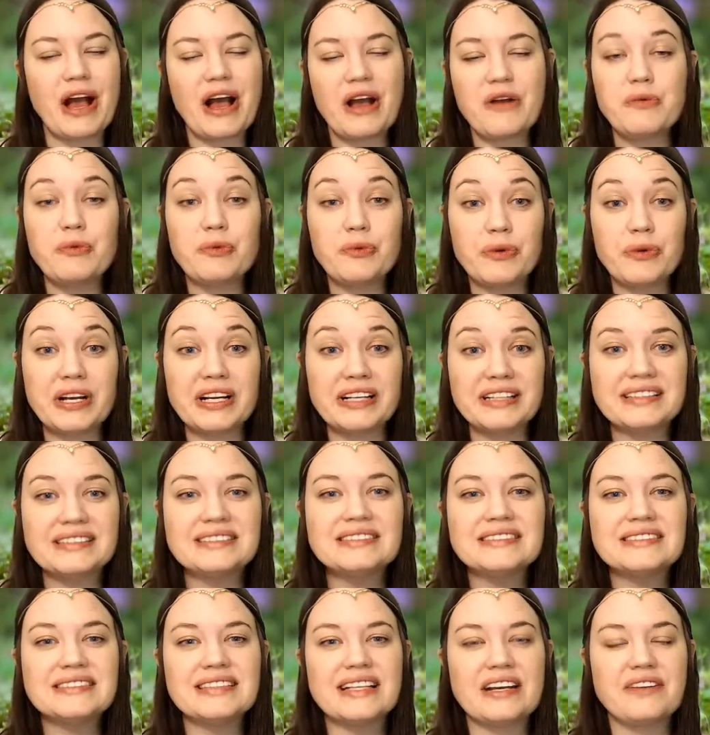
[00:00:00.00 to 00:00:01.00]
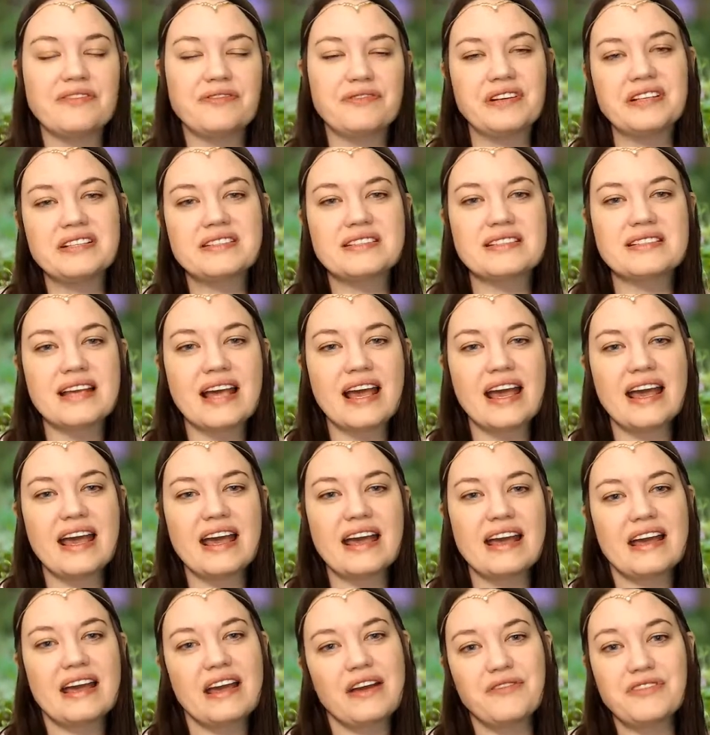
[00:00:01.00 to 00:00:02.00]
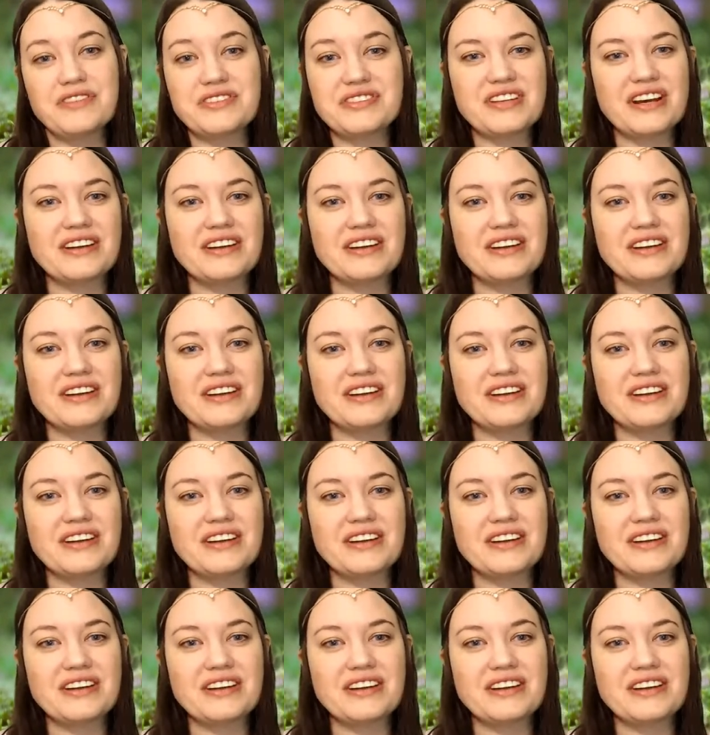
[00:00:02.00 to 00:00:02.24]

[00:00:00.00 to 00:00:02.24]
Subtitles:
I will if it's